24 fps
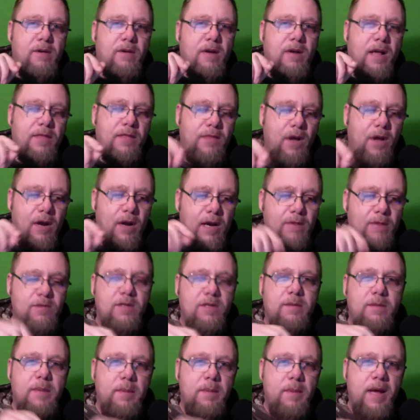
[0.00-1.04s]
I thought I was going
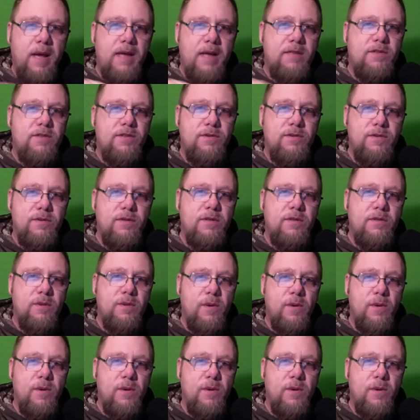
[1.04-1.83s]
to be back sooner on the